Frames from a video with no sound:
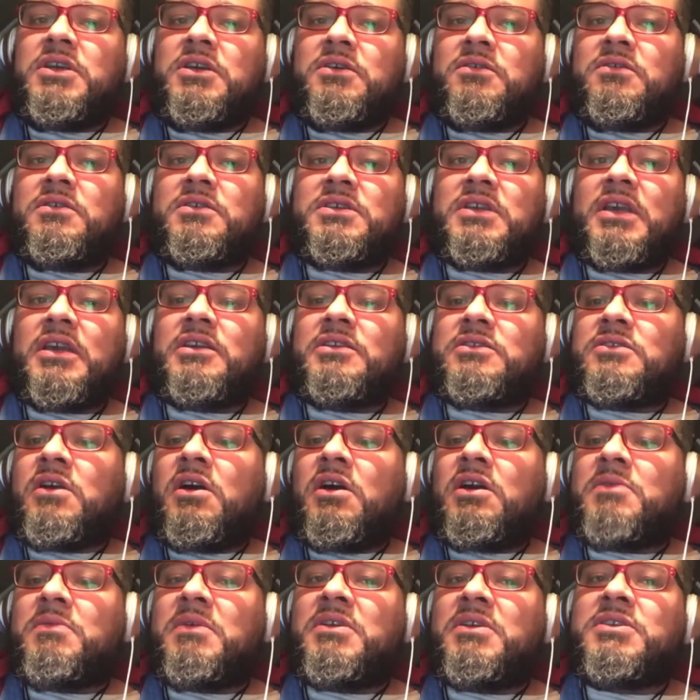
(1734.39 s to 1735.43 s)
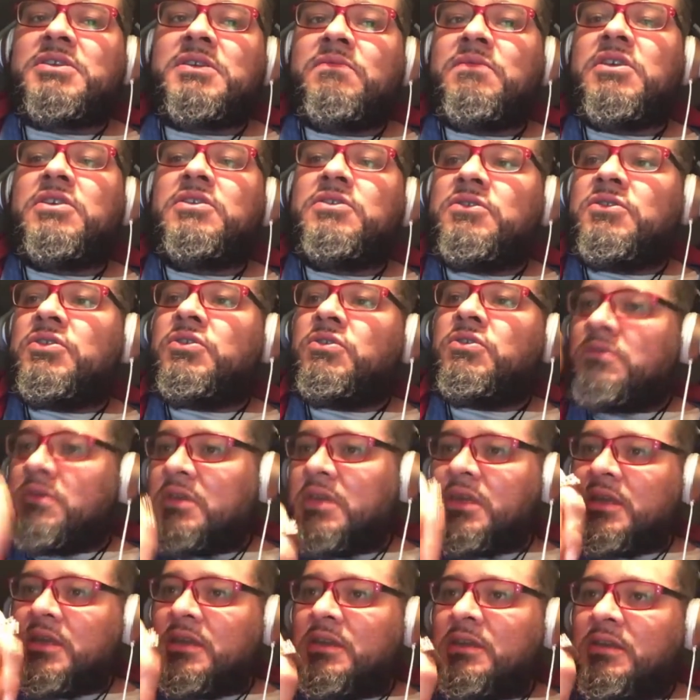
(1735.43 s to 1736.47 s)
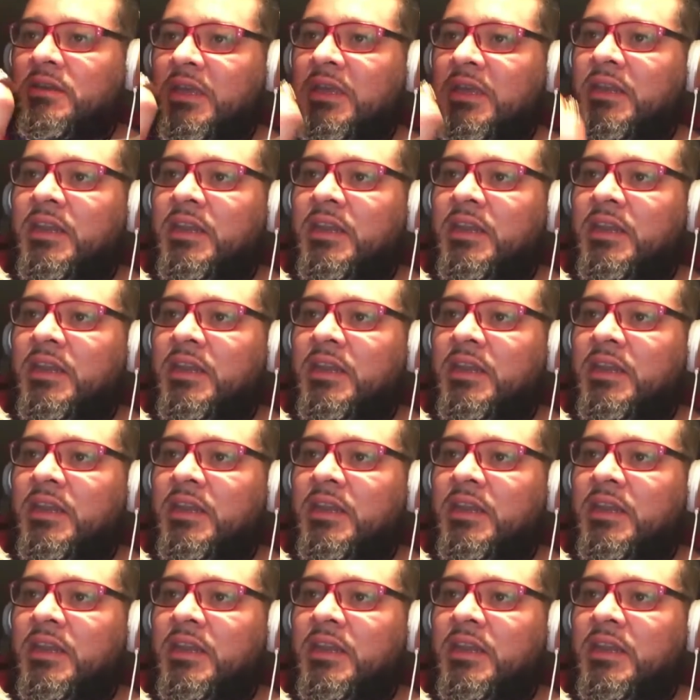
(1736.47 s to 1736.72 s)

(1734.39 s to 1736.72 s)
hear psychics talk about something you're doing